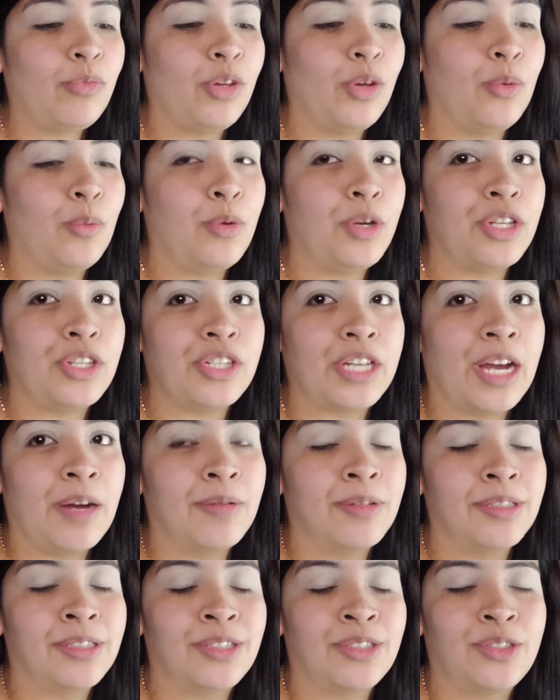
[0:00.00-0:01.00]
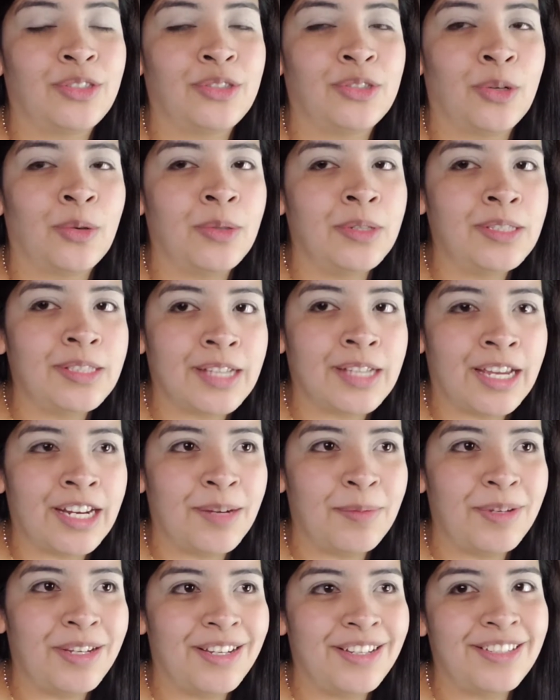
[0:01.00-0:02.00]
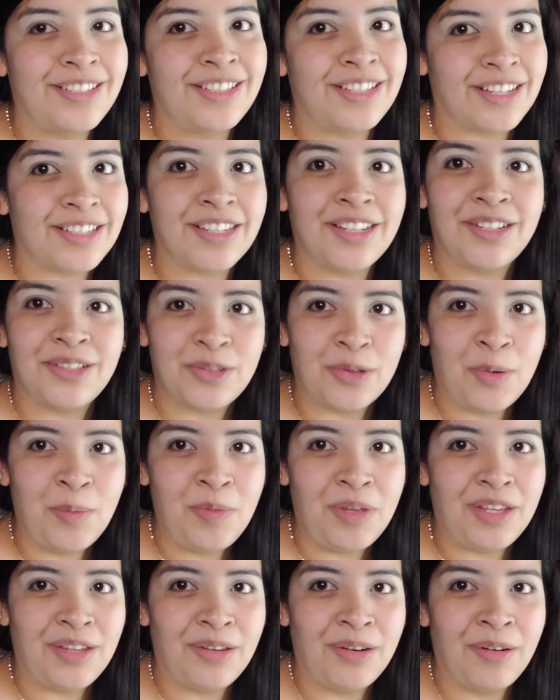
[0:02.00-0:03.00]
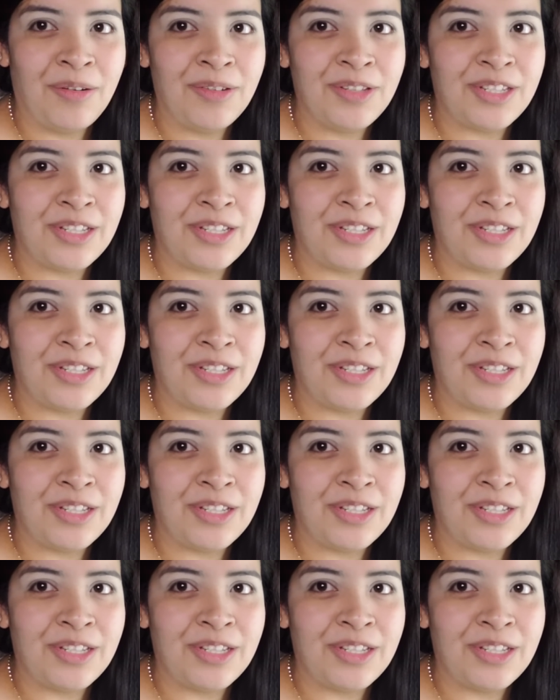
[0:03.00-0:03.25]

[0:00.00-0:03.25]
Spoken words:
which I was so excited because Jessica told me, you know,